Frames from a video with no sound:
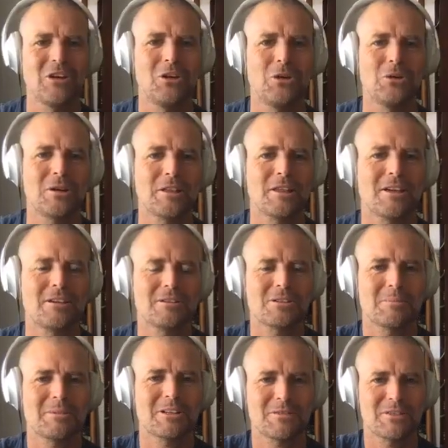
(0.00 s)
Huna, thank you so
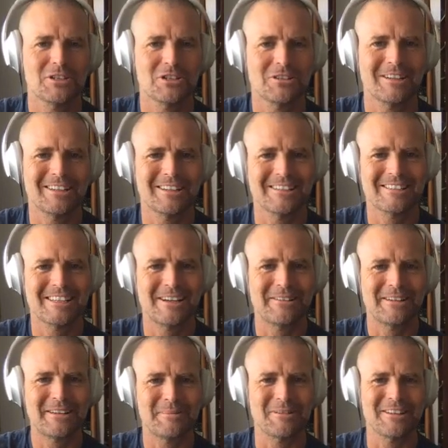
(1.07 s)
much for joining us. How are
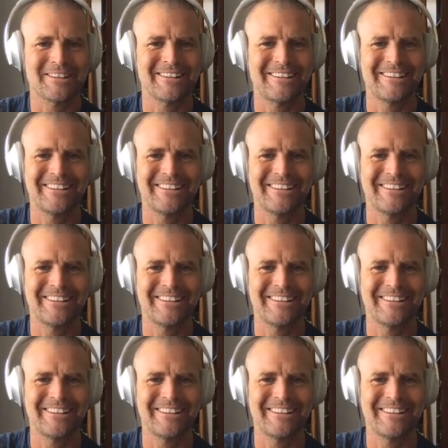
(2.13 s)
you, brother?